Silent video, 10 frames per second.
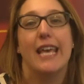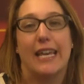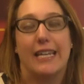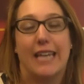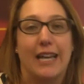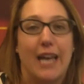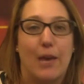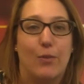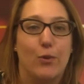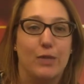a young
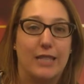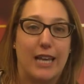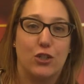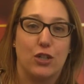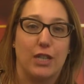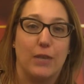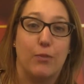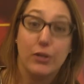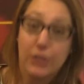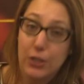couple was actually
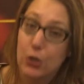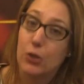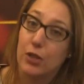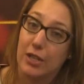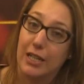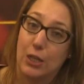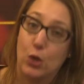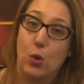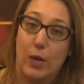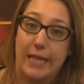prosecuted in
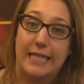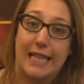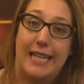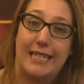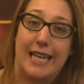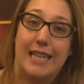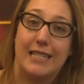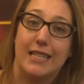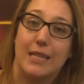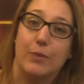Queensland
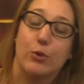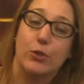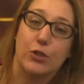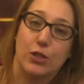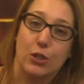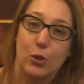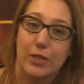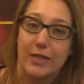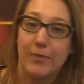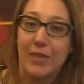under the abortion
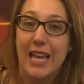laws.